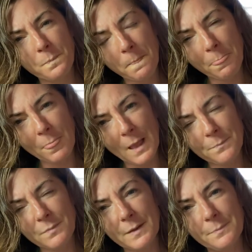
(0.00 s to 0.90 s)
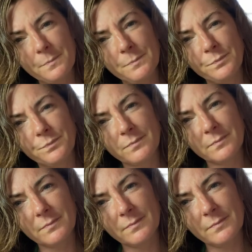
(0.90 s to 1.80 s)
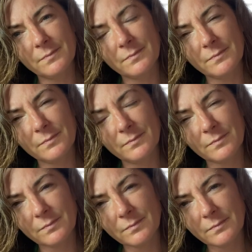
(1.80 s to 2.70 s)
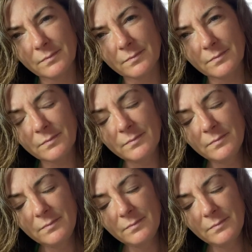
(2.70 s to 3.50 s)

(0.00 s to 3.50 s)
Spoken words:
Nobody speaks.